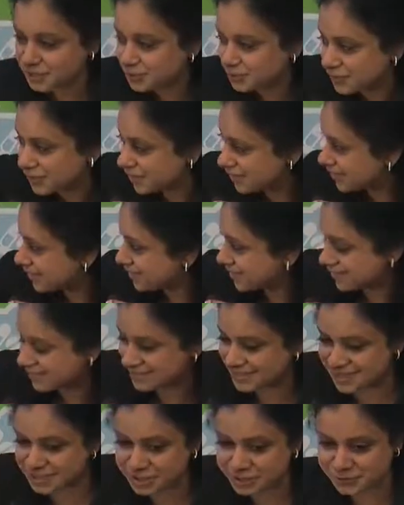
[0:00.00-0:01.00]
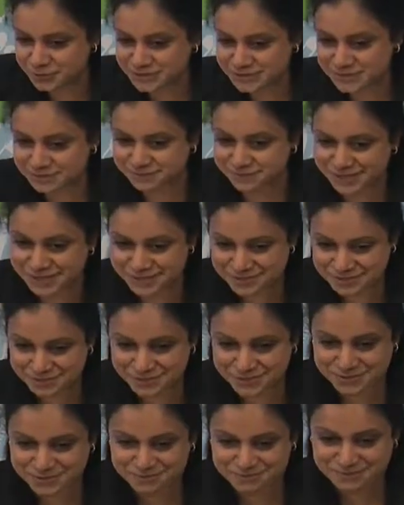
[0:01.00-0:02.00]
you, Nick, and thank you, SFI,
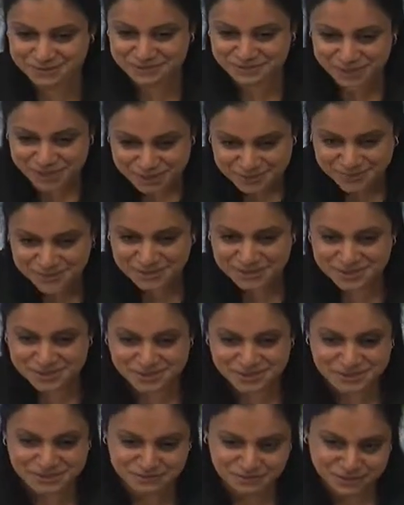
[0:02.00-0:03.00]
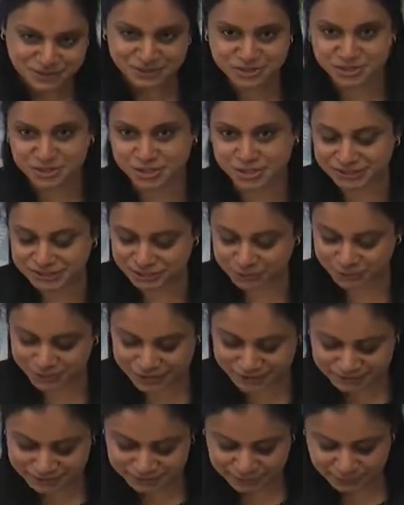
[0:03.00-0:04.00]
for inviting me here and giving me the chance to
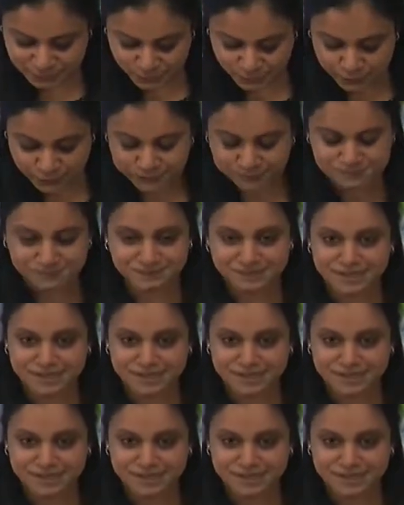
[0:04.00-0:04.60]
address you all.